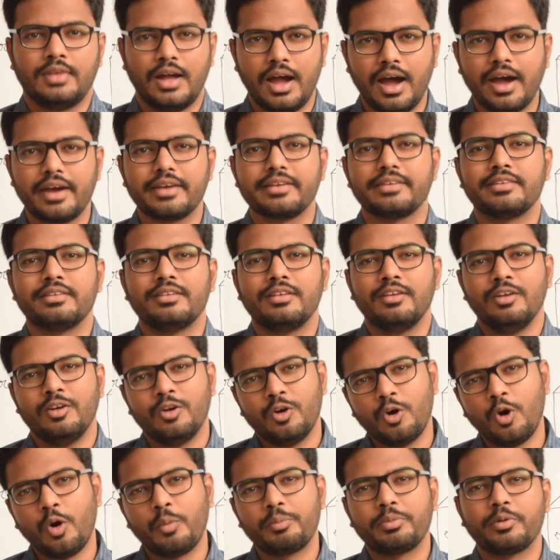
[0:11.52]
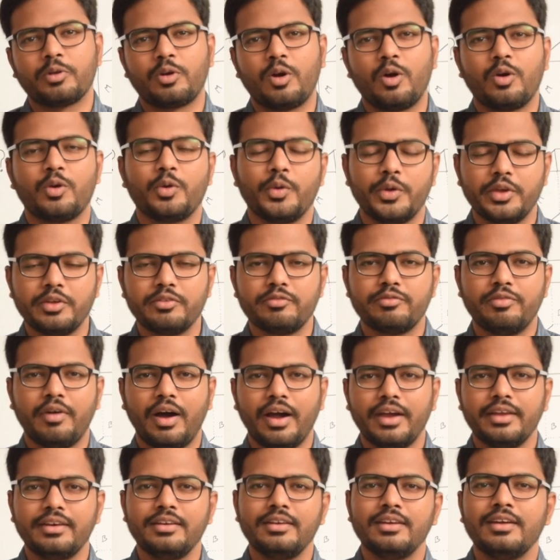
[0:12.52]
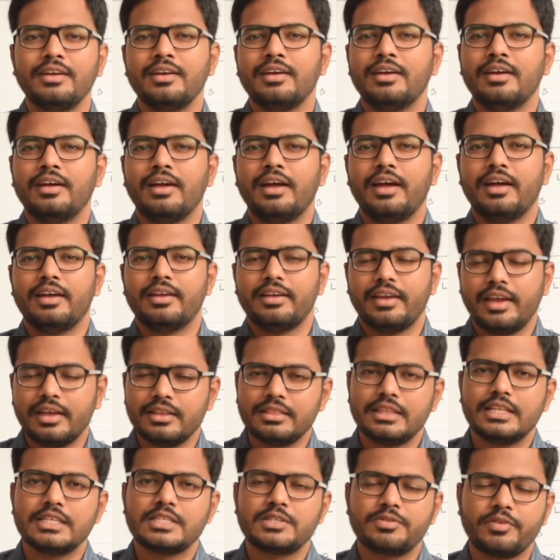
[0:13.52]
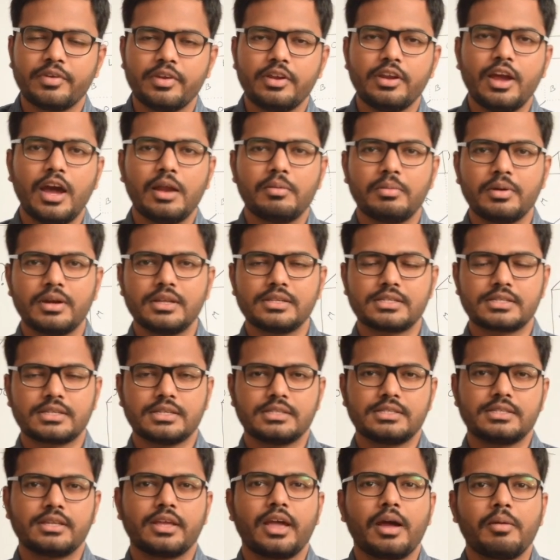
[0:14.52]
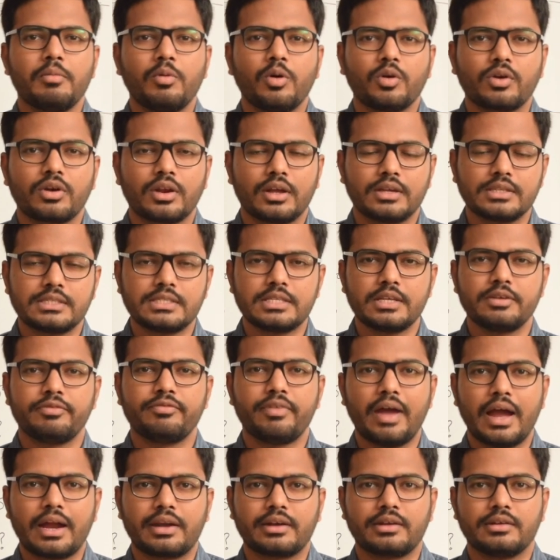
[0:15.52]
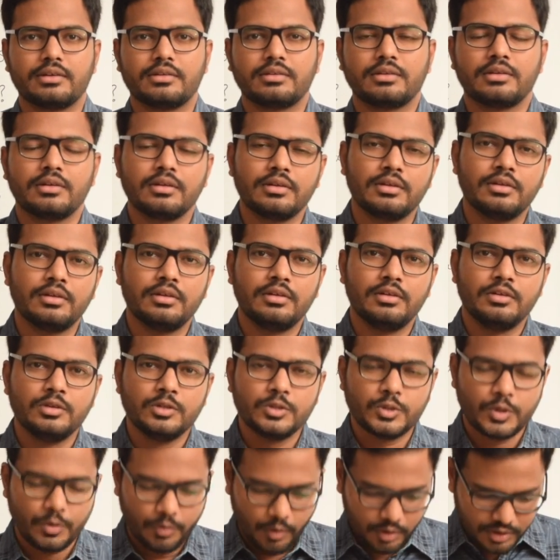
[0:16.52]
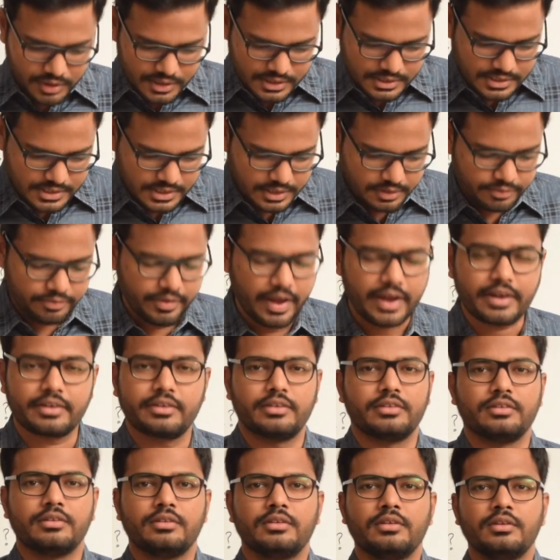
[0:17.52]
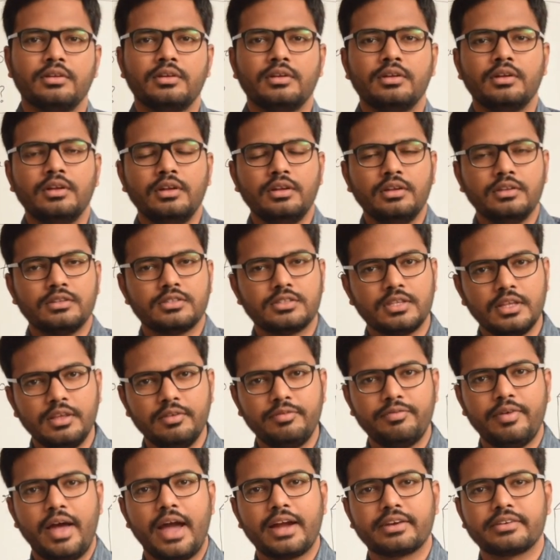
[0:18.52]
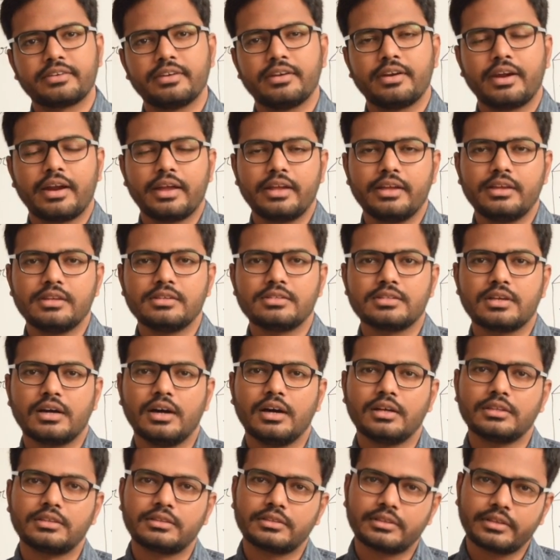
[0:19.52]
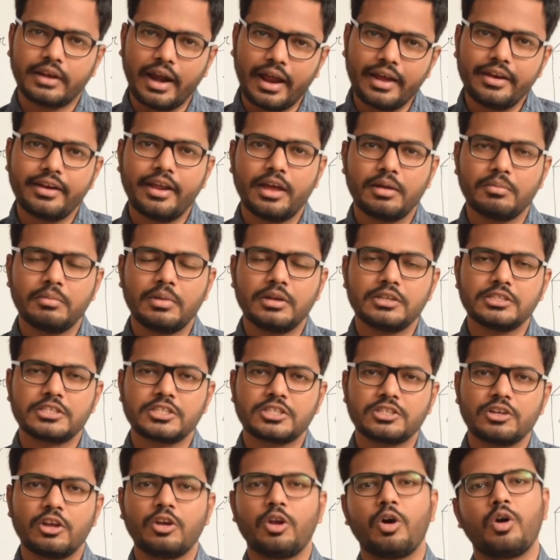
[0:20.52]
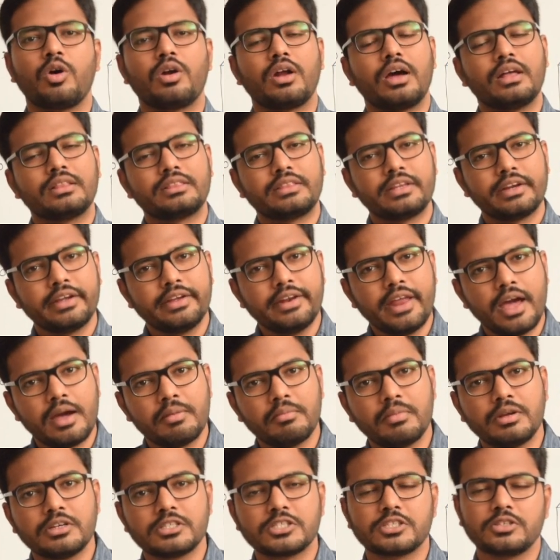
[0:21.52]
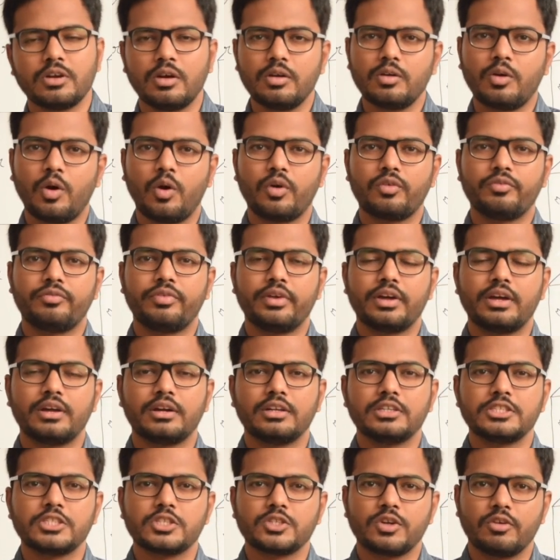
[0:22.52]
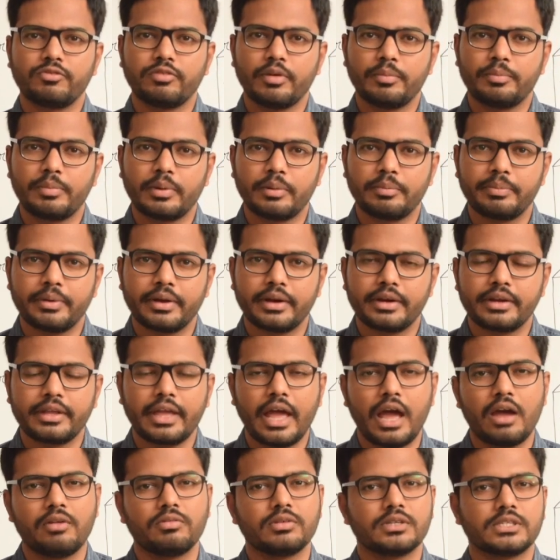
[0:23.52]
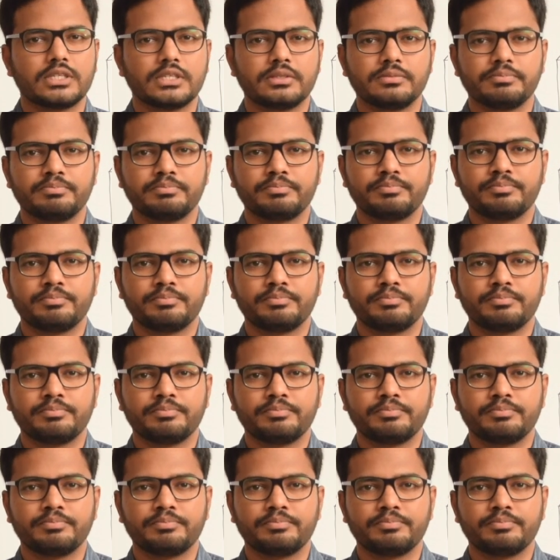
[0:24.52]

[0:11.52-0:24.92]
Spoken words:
Hi, hope you're all doing fine. In this video, I'll be discussing about C factor. So what is C factor? C factor is a tri-dimensional or three-dimensional configuration of a prepared cavity.